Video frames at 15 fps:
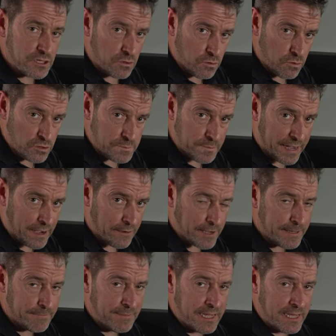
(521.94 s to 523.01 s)
horsepower
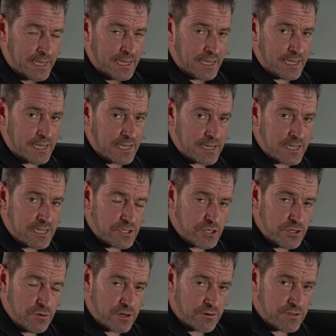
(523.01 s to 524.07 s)
and
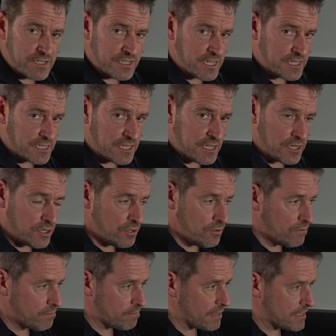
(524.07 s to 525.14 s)
260
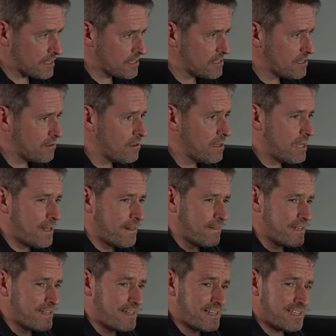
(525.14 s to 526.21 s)
newton meters. So
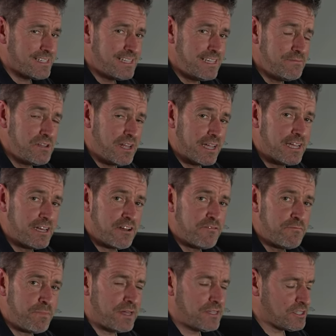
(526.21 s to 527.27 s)
uh, that seems like
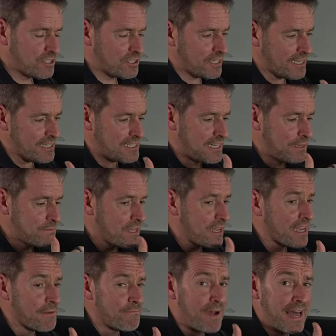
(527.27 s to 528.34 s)
enough punch. It seems
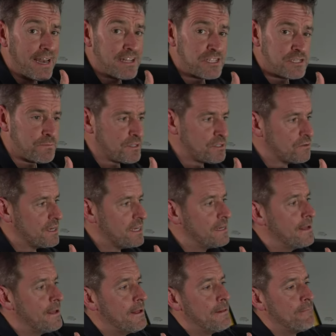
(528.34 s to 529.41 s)
like a balance between
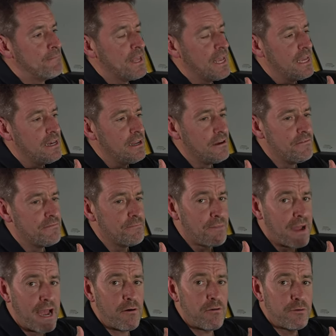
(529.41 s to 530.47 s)
enough
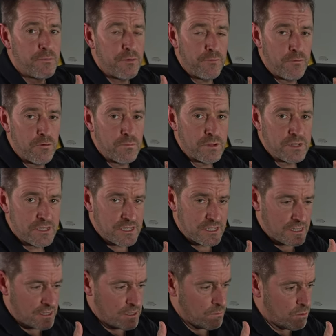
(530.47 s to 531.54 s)
power and performance
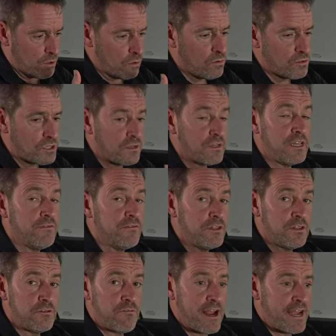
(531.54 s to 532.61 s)
that will also give you
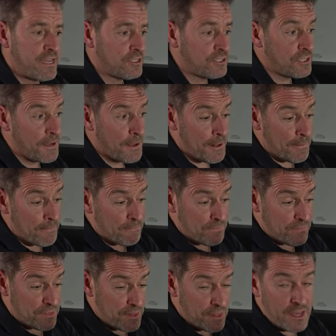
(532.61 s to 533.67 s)
the range.
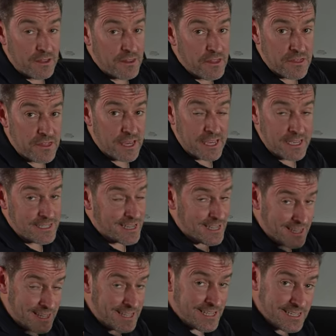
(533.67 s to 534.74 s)
The other thing is,
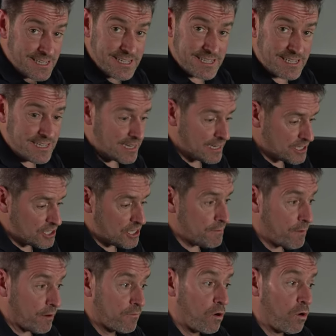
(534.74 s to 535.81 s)
this is still a Jeep.
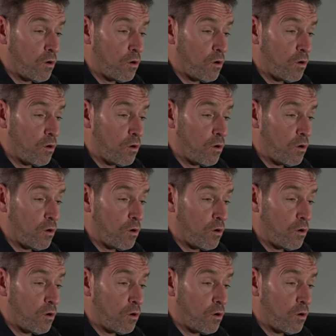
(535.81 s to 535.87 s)
I've got